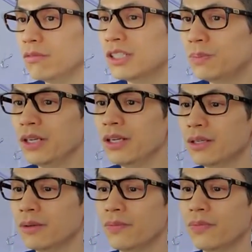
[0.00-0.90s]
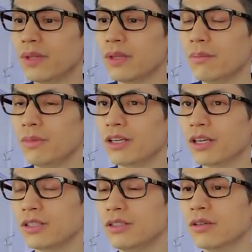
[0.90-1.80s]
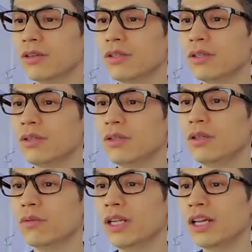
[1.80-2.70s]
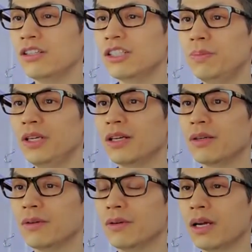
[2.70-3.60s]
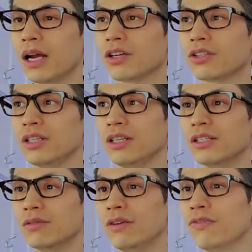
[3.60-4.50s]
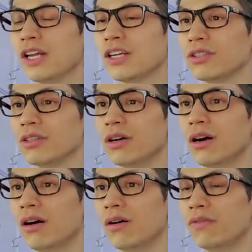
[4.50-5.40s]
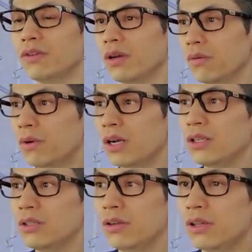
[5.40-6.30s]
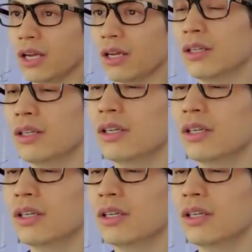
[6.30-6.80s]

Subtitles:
speak, because the way that you speak actually is a reflection of what you think.